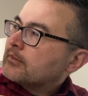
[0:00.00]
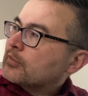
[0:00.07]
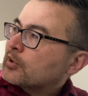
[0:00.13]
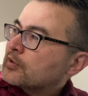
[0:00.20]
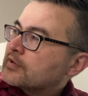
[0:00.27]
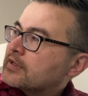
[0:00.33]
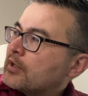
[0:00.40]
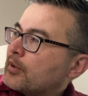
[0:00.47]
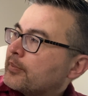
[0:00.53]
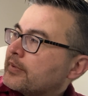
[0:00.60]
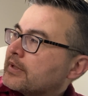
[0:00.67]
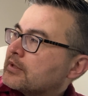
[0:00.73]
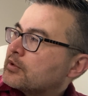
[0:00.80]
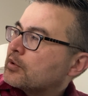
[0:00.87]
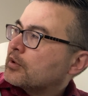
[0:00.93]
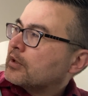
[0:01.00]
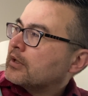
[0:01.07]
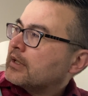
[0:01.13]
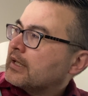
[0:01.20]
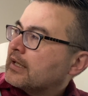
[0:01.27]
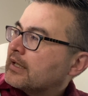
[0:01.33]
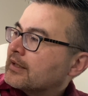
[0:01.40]
Percy opened the door
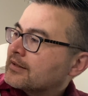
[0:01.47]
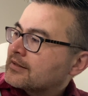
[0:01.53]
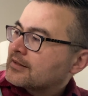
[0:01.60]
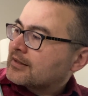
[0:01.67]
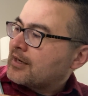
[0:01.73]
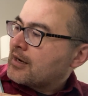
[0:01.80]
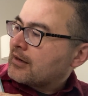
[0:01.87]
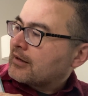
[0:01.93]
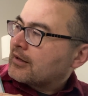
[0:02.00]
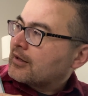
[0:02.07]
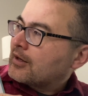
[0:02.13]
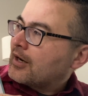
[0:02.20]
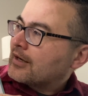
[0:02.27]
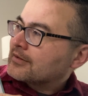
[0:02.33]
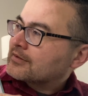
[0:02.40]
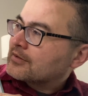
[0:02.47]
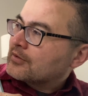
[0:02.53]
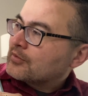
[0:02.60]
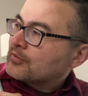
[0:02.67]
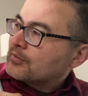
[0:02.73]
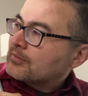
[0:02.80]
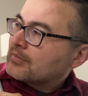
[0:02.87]
in a skunk
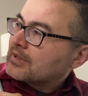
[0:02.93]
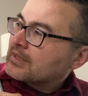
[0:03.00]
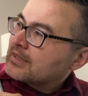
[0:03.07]
costume.